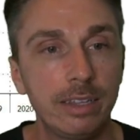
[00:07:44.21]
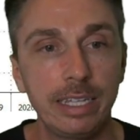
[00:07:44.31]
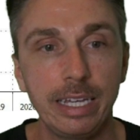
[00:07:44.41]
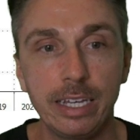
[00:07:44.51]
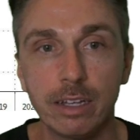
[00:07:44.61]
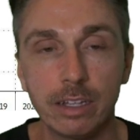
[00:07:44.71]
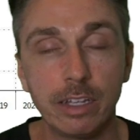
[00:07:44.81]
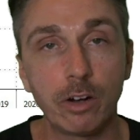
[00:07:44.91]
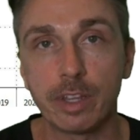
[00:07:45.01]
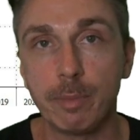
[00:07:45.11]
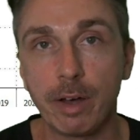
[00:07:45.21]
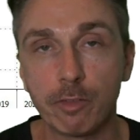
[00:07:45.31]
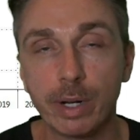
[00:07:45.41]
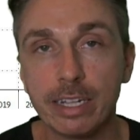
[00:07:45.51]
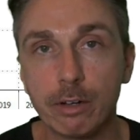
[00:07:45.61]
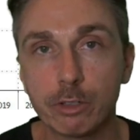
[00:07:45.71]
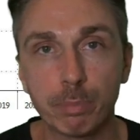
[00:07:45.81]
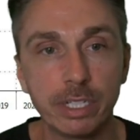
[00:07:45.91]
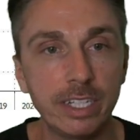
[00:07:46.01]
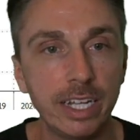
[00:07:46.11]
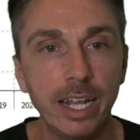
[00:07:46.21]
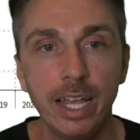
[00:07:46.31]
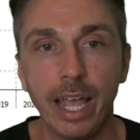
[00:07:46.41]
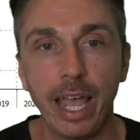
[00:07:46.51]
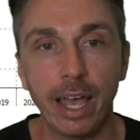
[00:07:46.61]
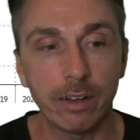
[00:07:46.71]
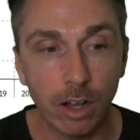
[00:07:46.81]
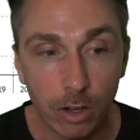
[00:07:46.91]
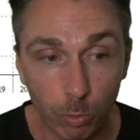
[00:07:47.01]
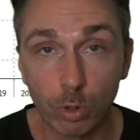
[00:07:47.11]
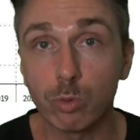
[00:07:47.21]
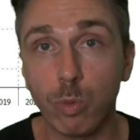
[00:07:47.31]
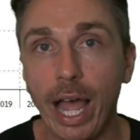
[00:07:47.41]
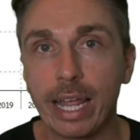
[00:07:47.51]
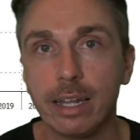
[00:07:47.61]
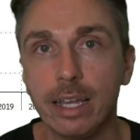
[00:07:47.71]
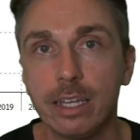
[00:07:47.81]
the amount of money that was printed, and worldwide.